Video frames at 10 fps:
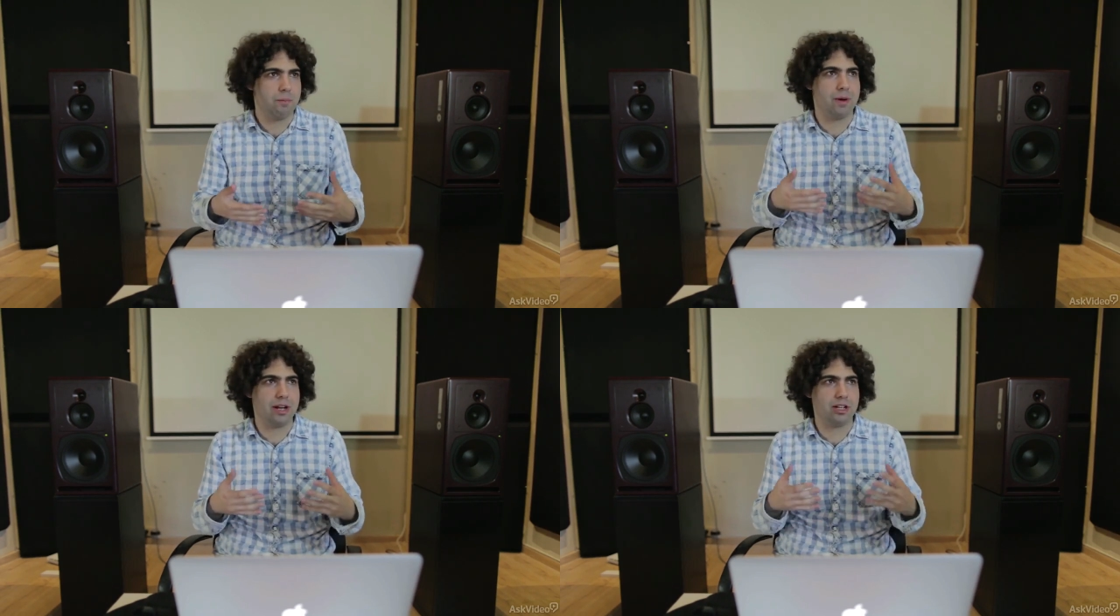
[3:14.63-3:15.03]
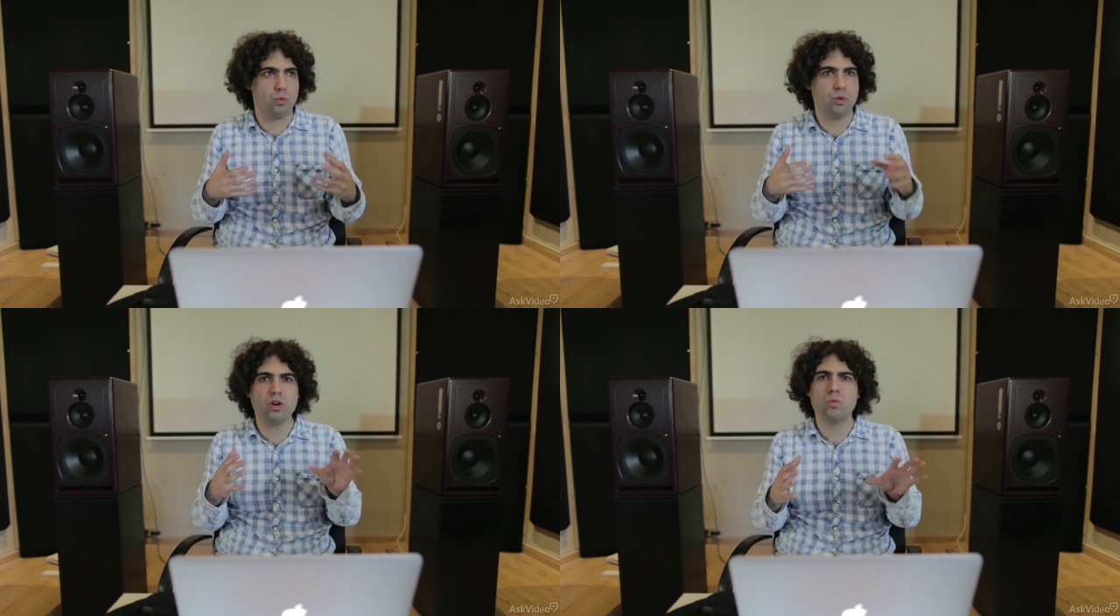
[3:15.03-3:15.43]
but
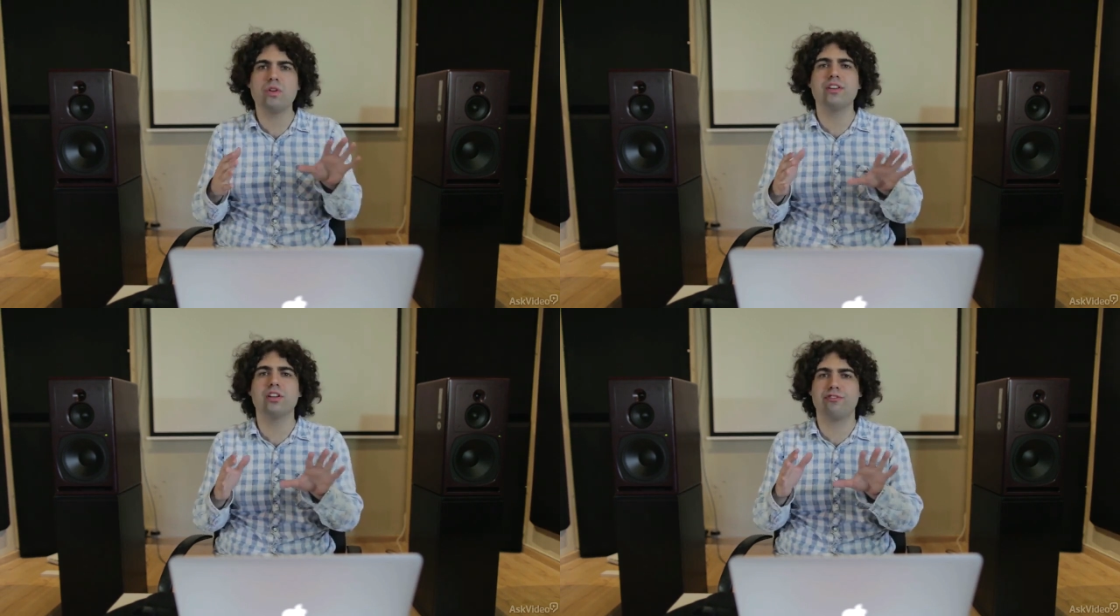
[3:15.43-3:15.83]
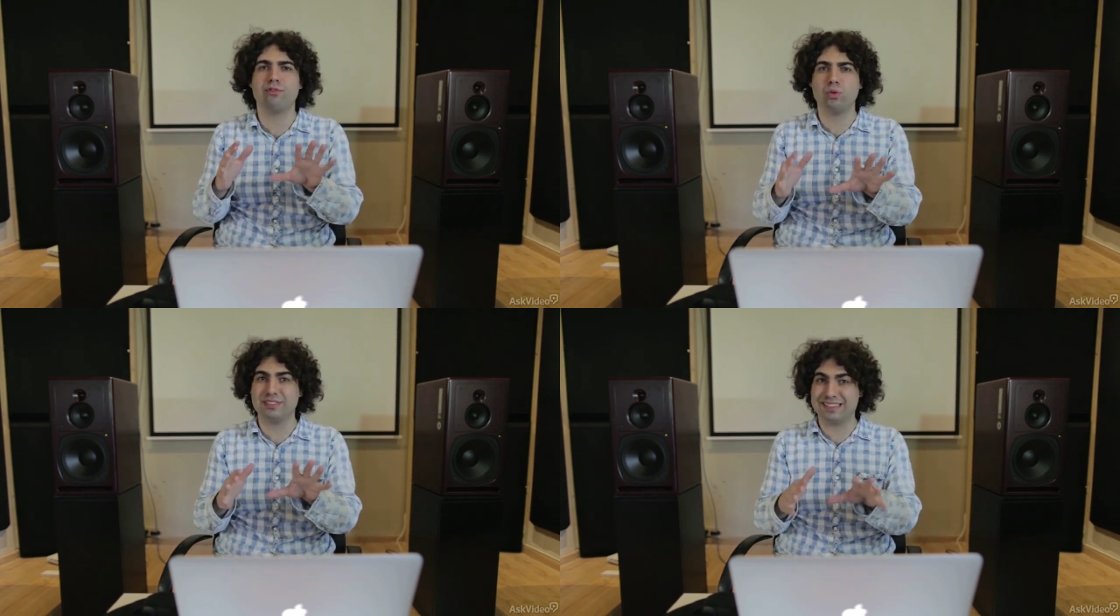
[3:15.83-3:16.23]
we don't want the
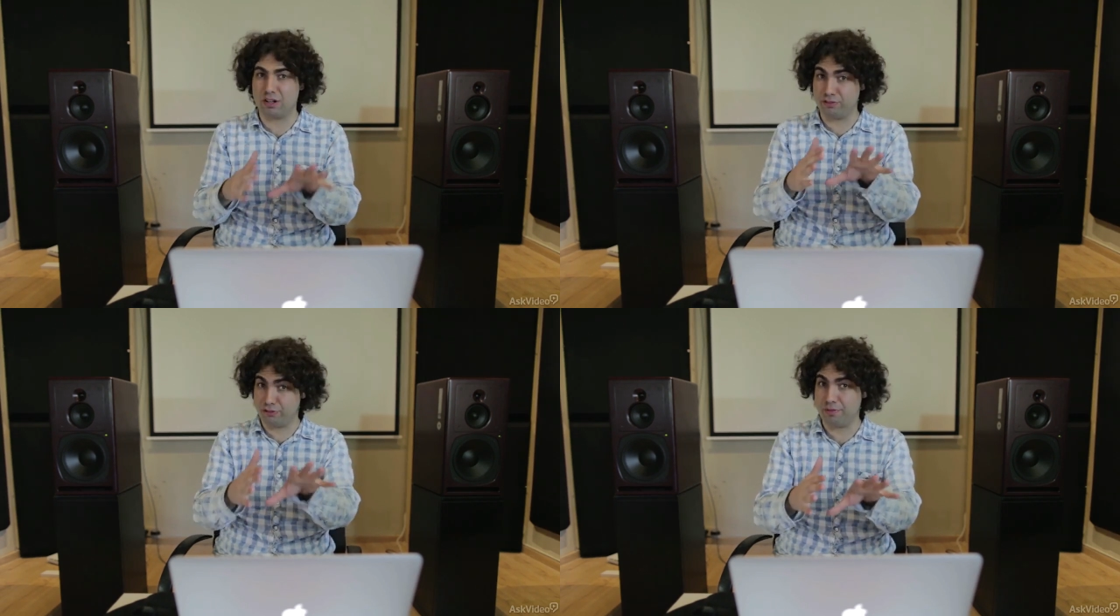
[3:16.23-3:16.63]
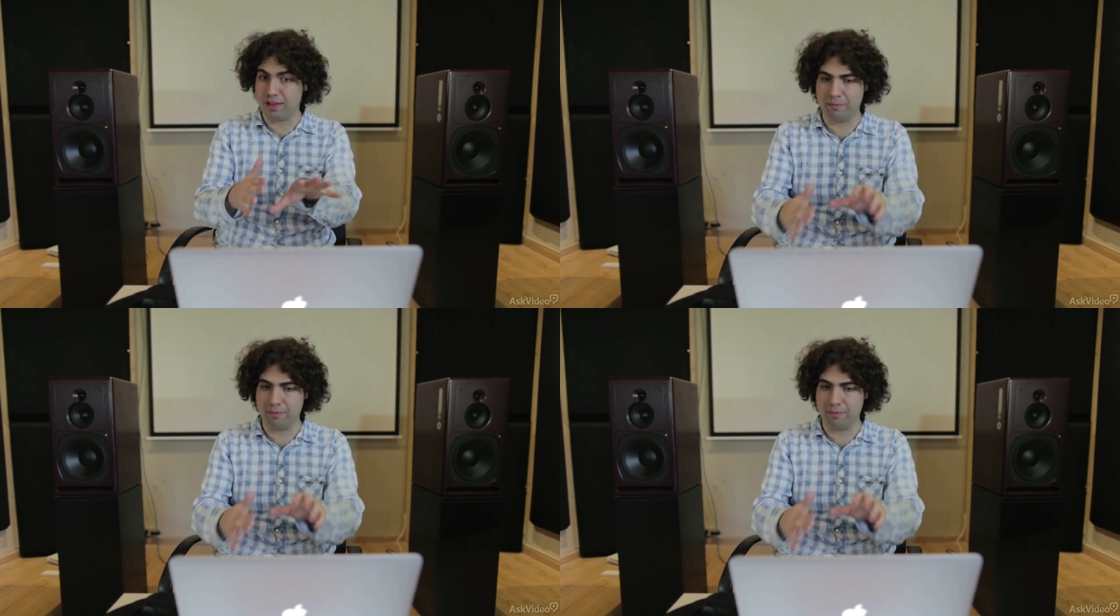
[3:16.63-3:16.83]
full sound from